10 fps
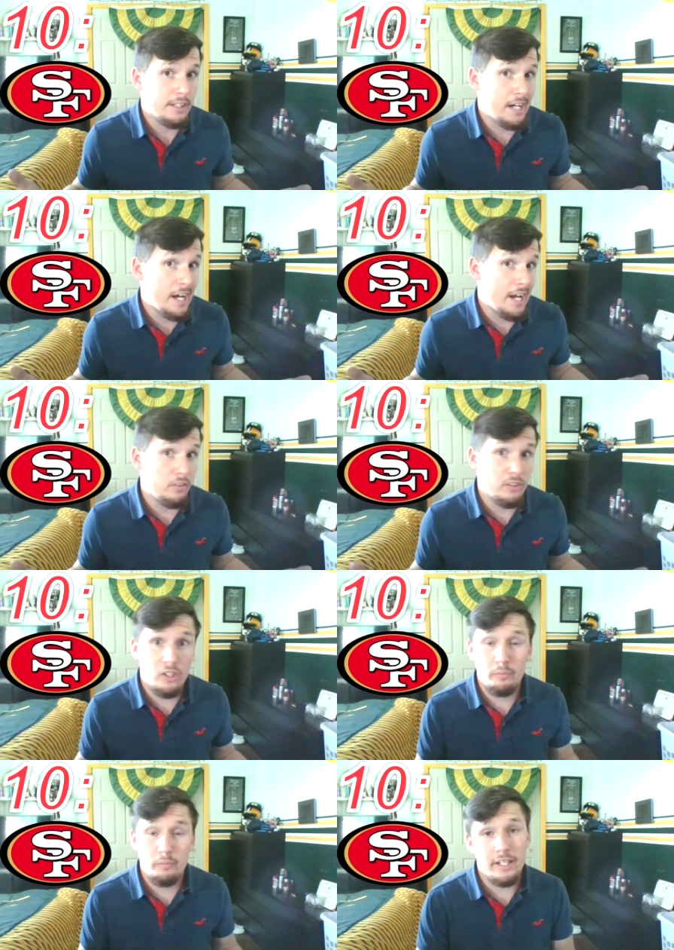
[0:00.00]
I don't
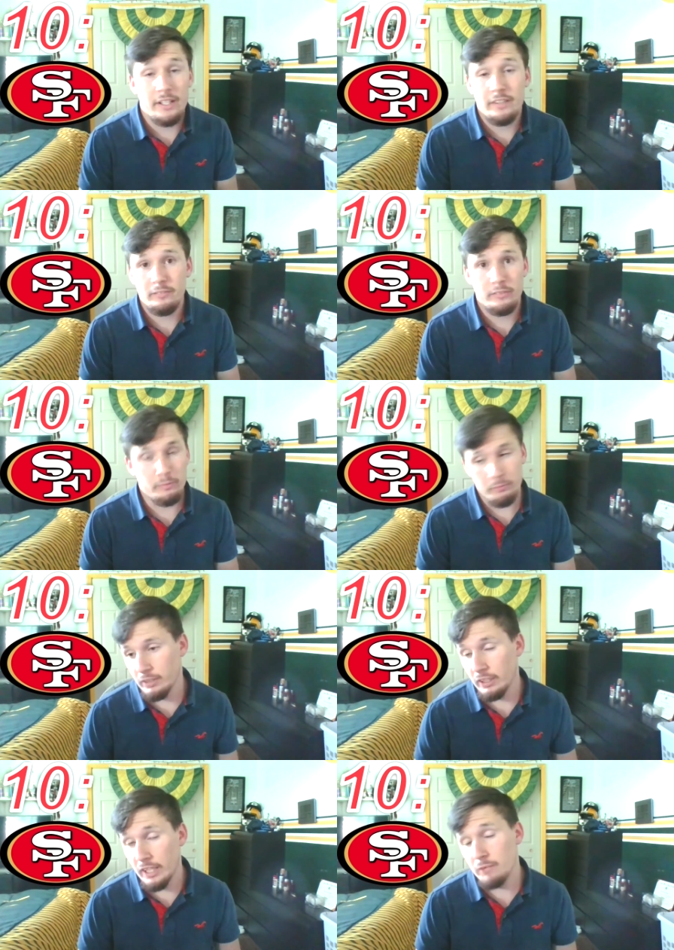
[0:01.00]
know, man.
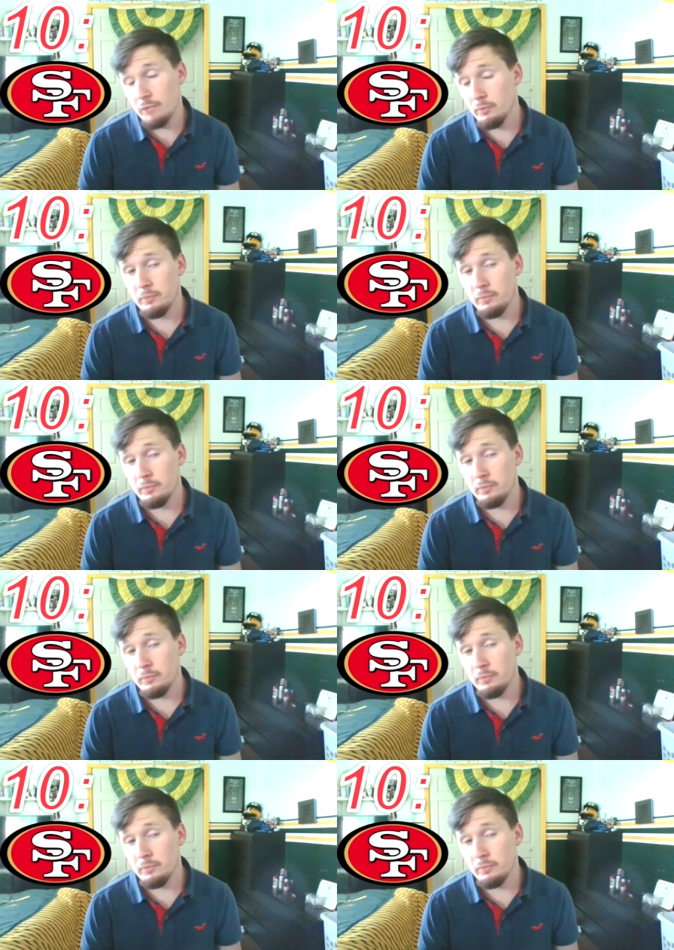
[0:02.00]
A lot of people